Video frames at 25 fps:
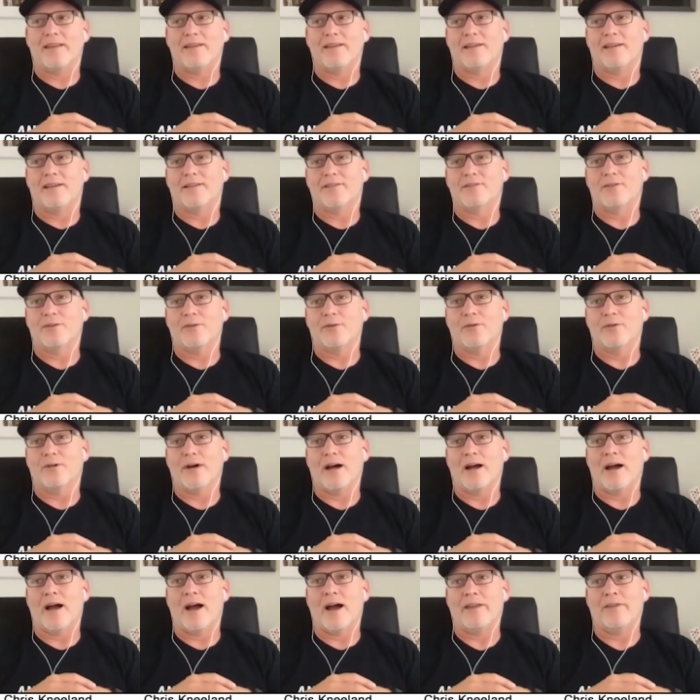So
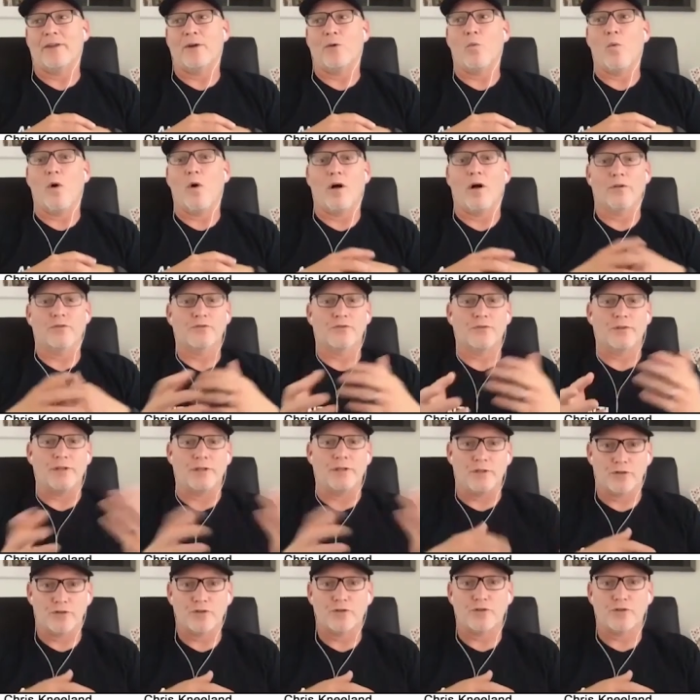I think Wall Street
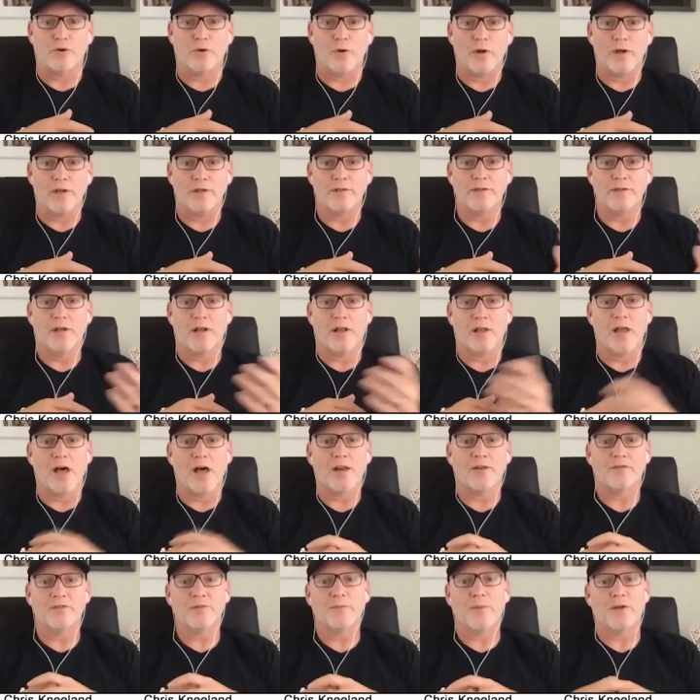destroys a lot
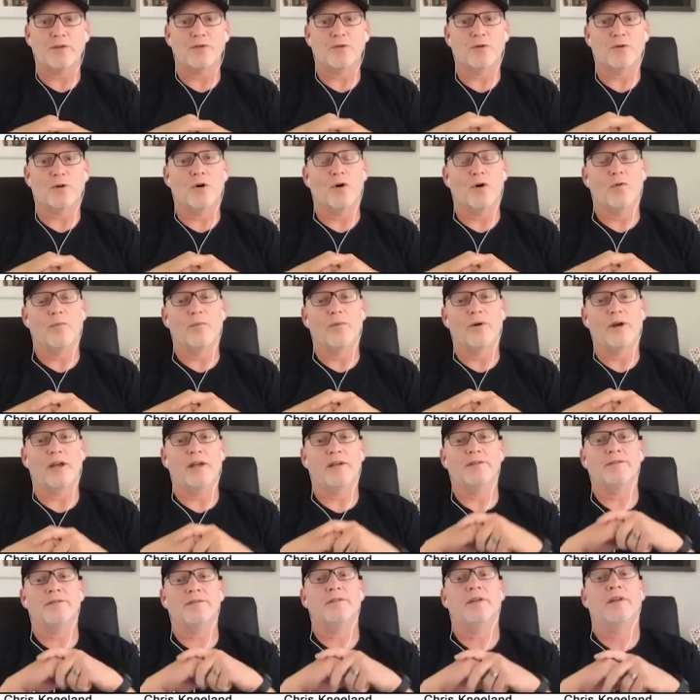of special cult
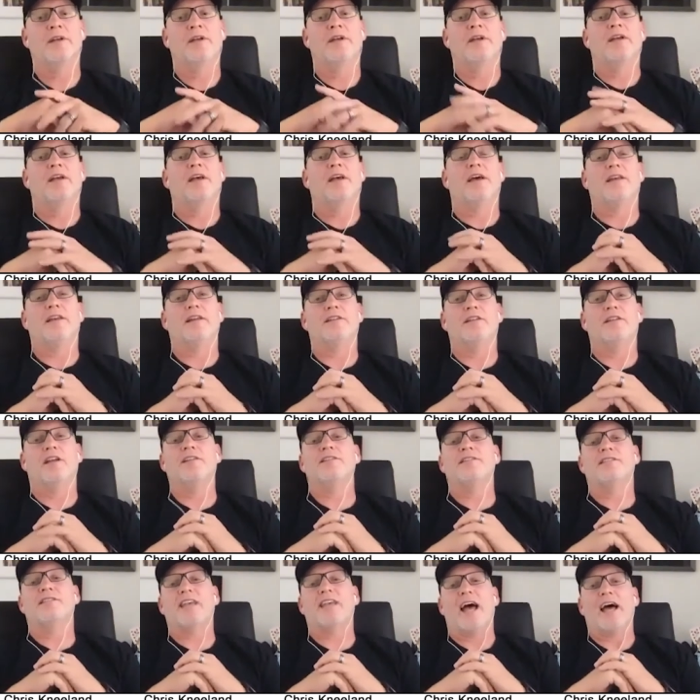brands. And
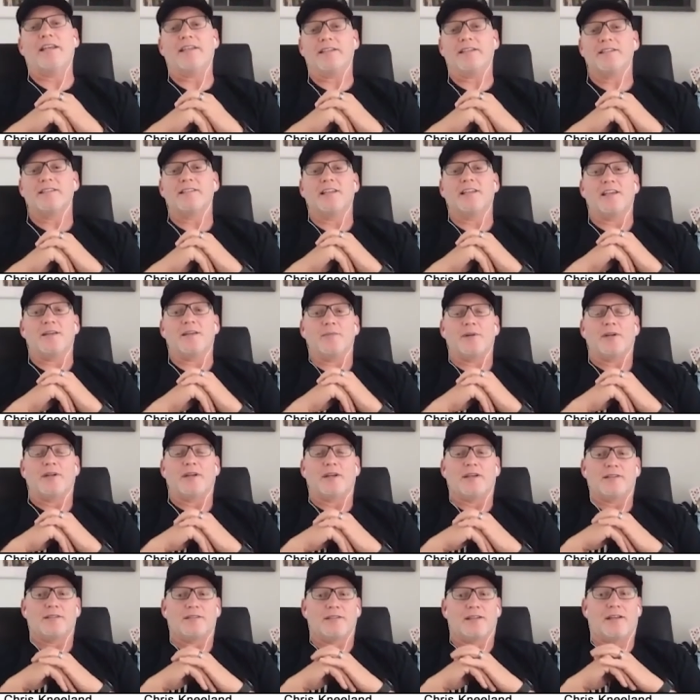it's sad to see,
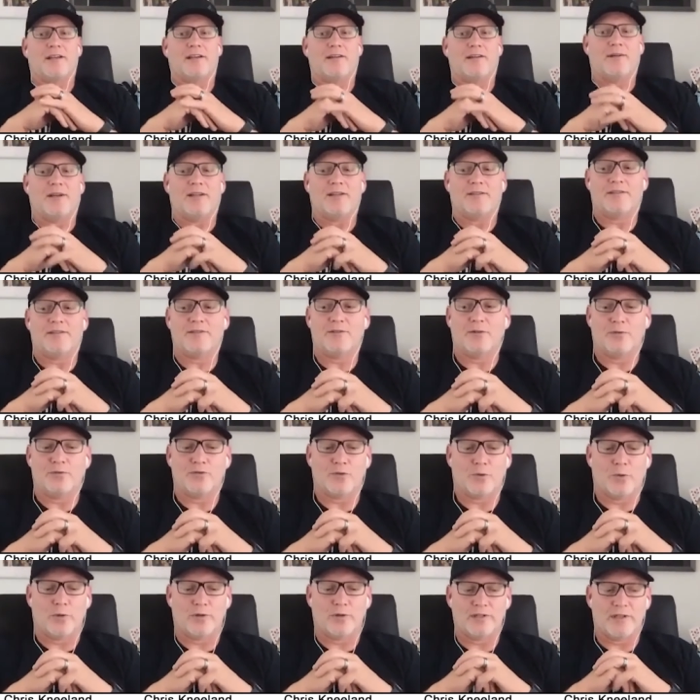because it's so
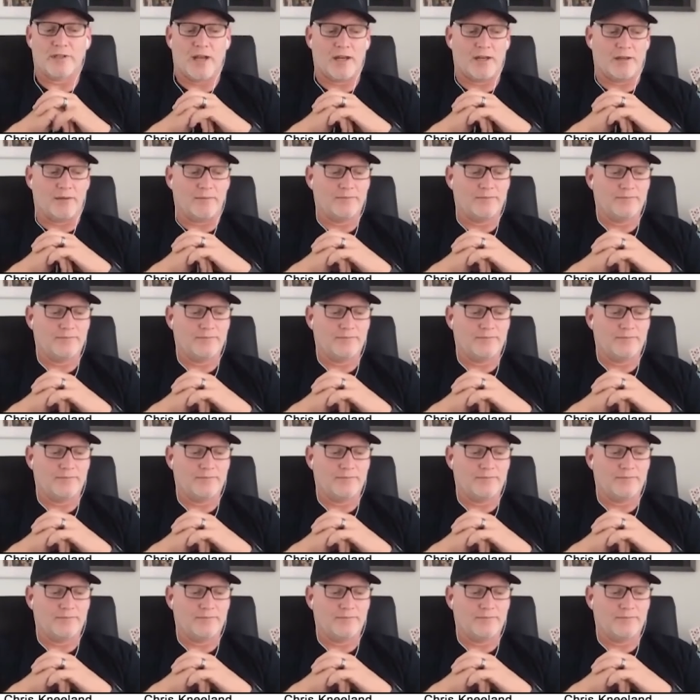short-sighted.